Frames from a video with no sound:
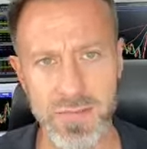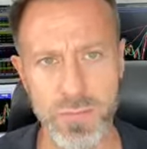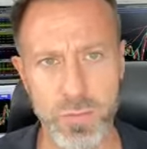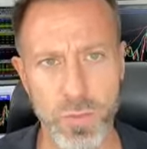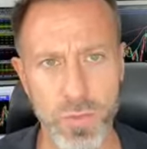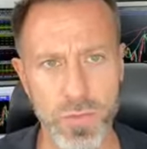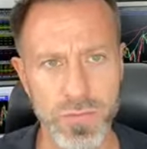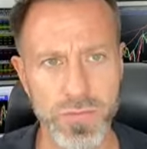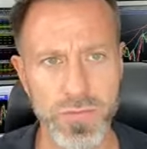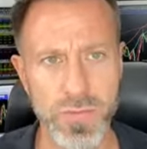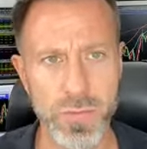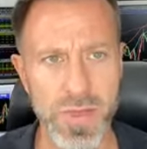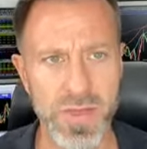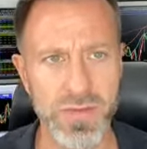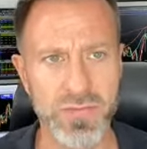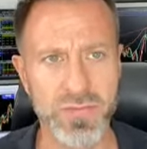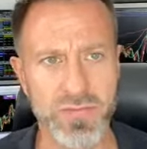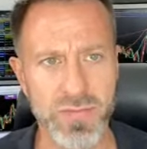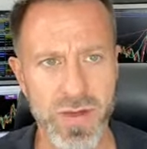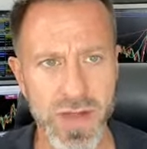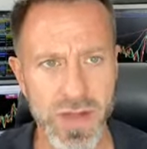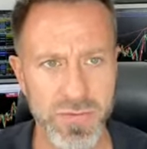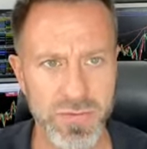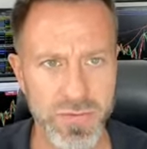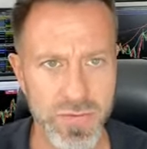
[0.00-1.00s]
it's what's the best
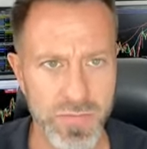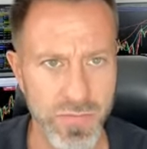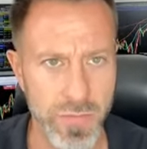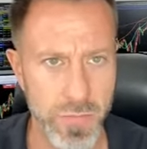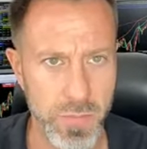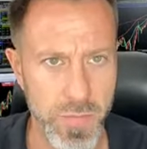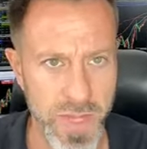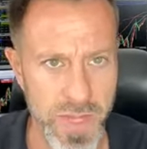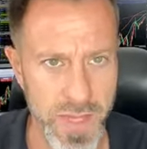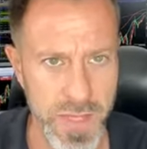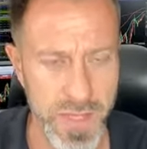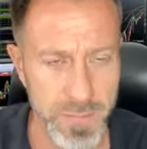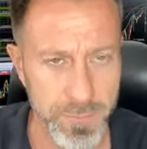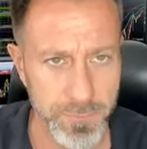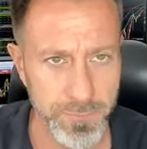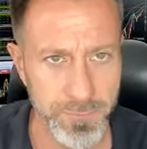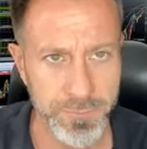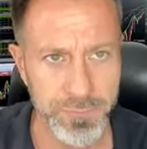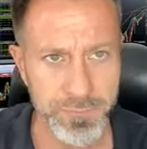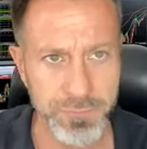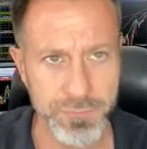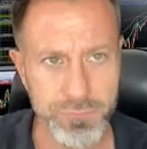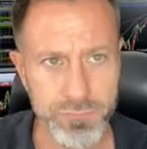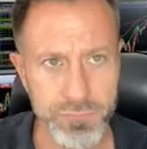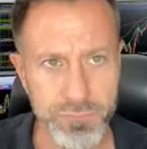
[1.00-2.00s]
strategy for me,
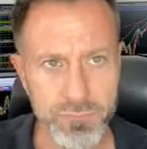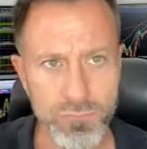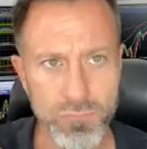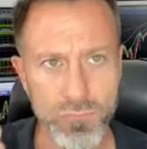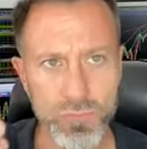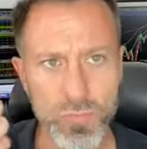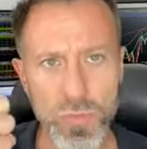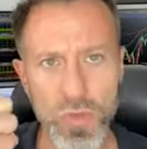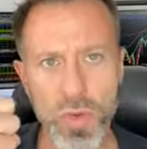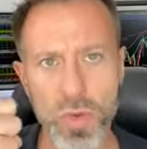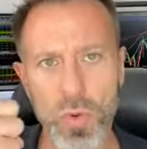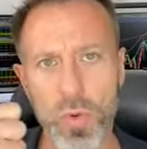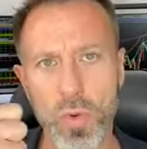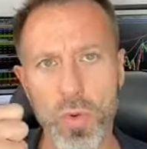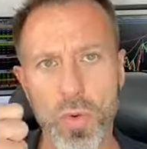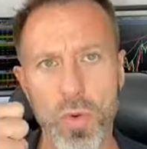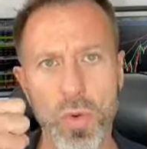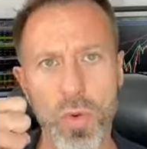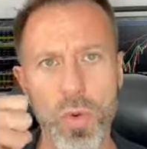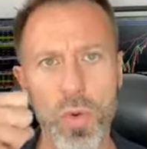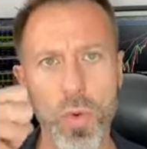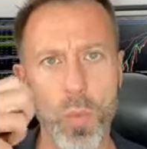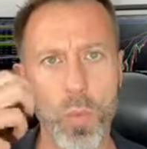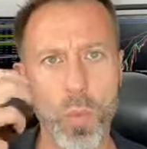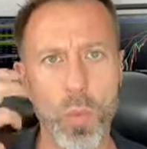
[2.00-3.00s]

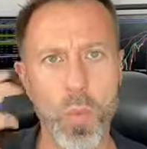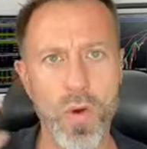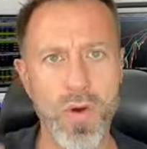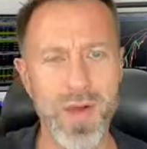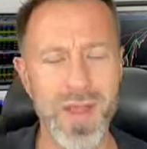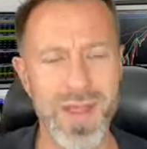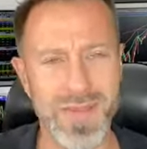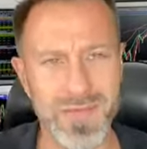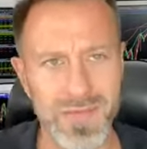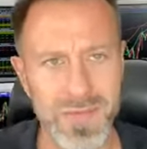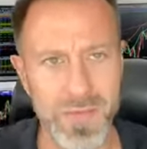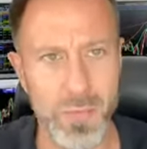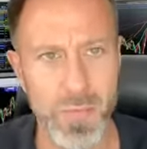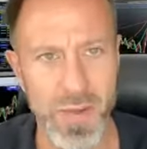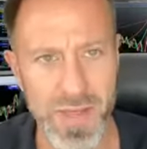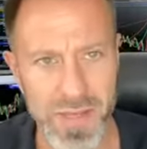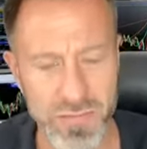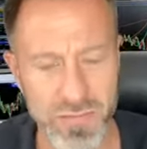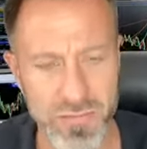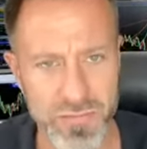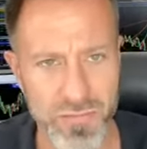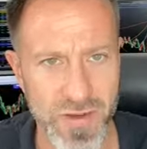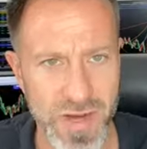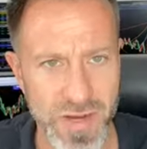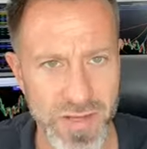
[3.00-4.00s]
or what is the
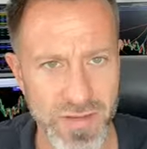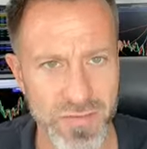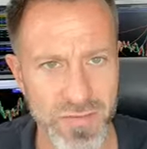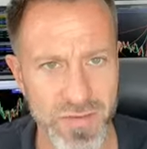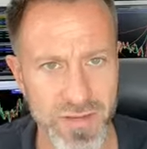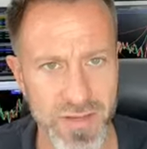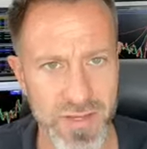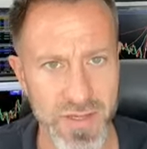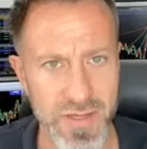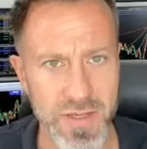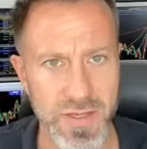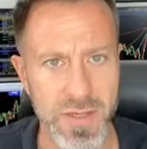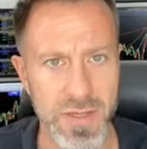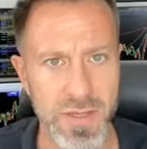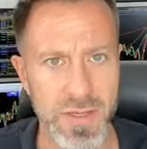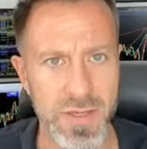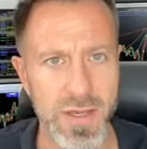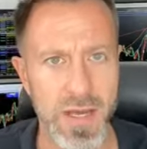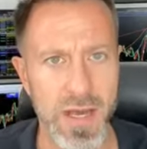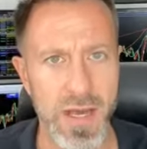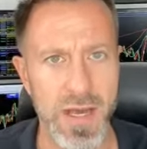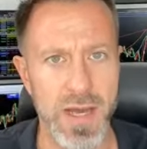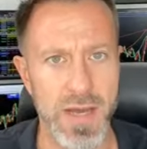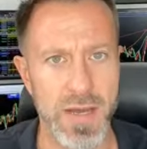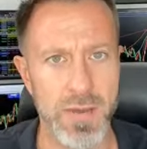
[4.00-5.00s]
best strategy
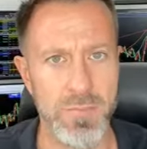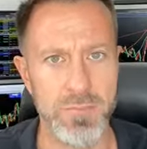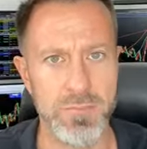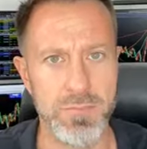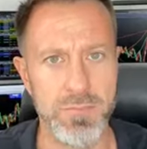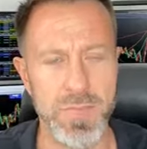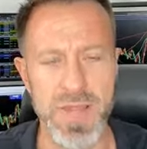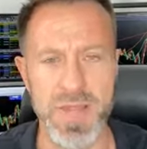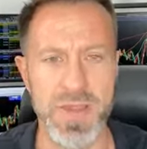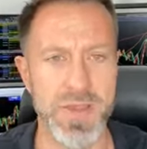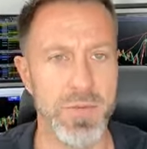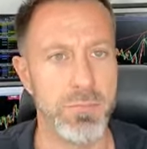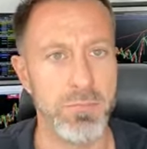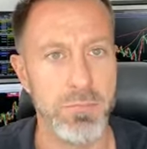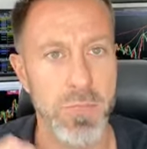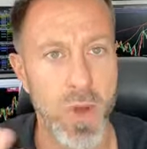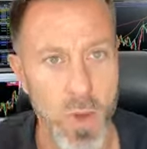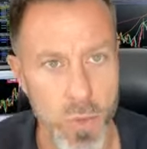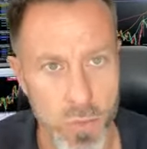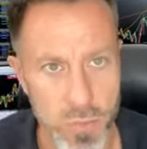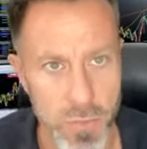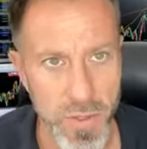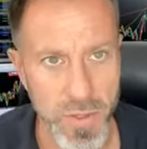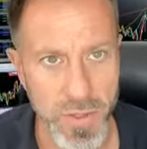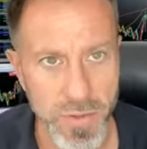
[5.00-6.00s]
at the
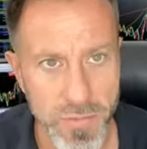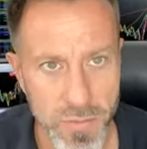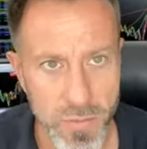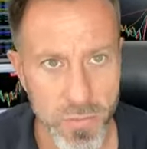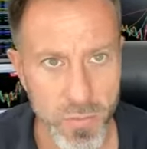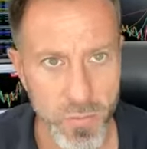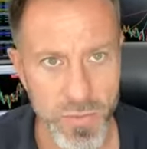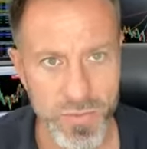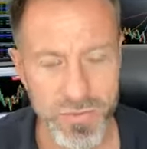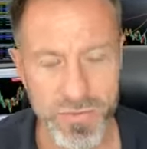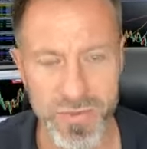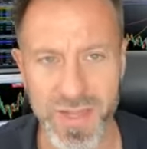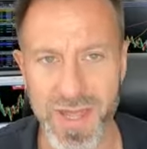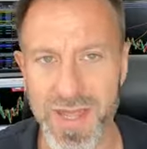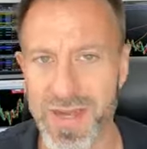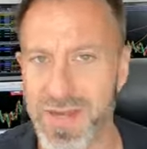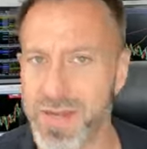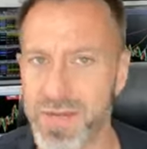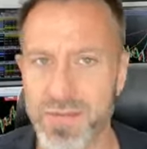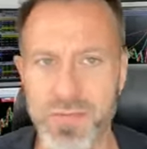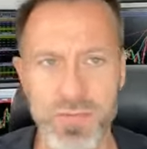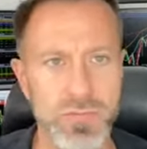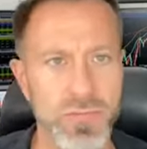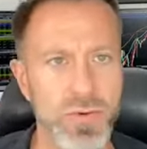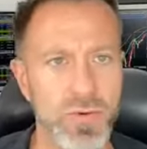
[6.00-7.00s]
moment, which again
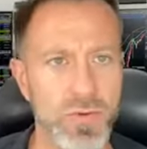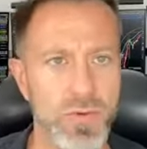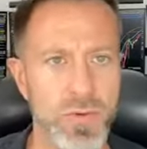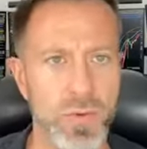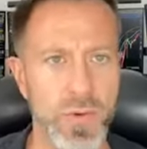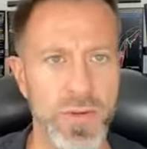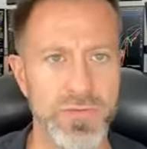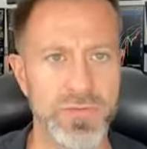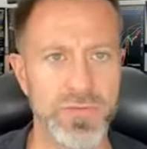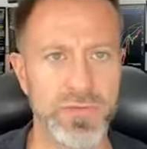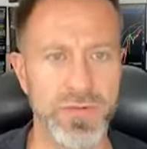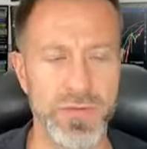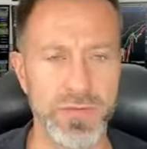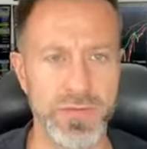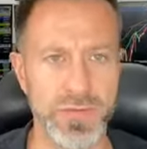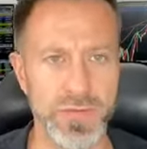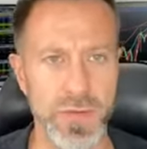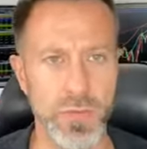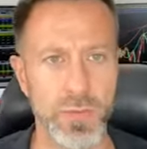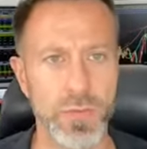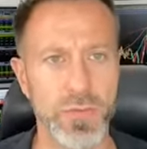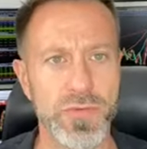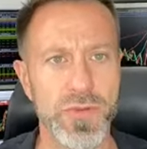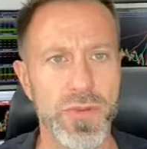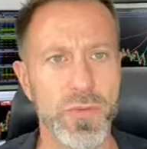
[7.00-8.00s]
is a wrong question.
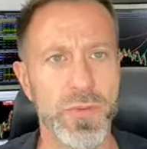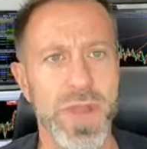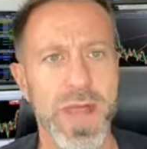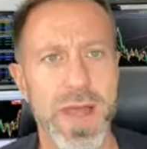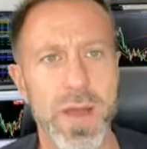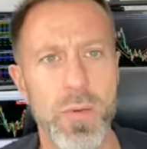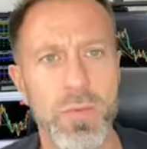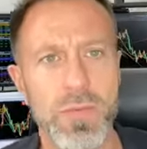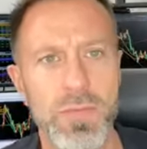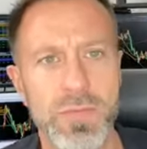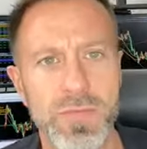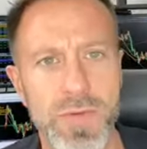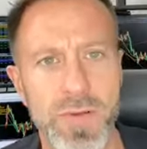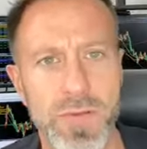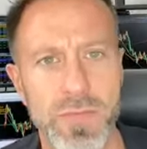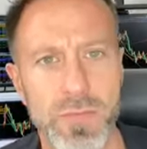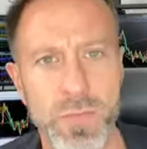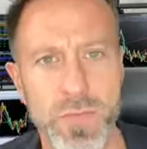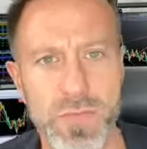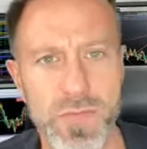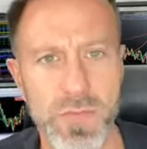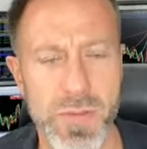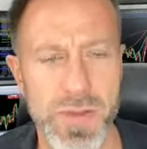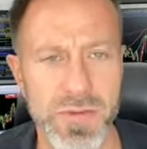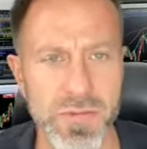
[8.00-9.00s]
So we'll deal with that one first.
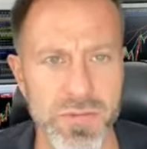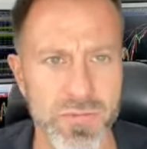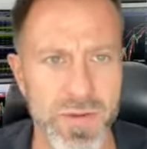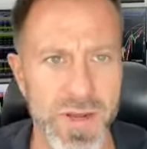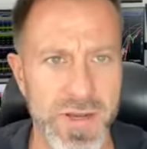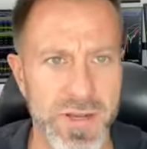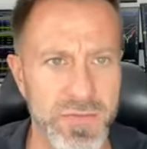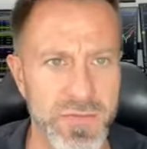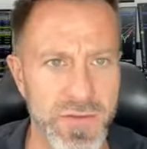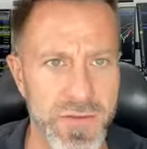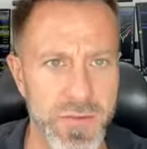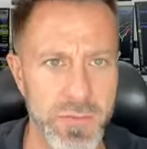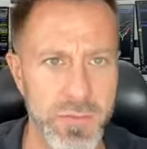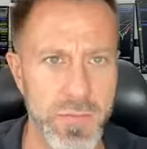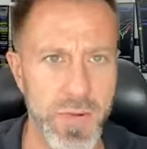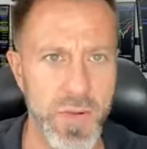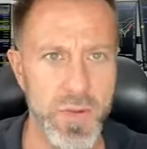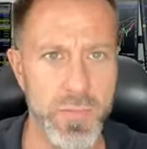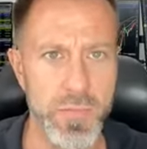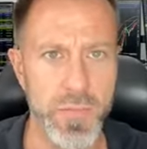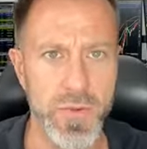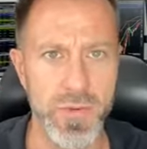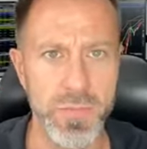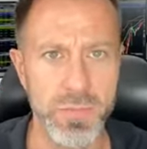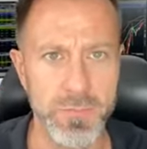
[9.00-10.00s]
What's the best strategy at the
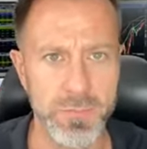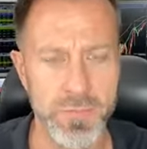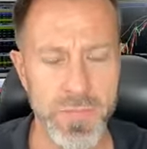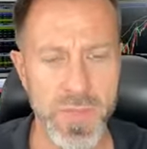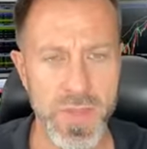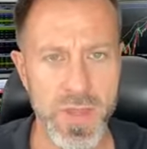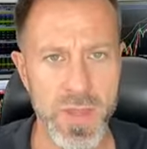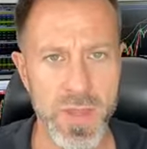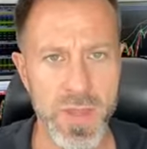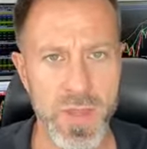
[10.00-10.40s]
moment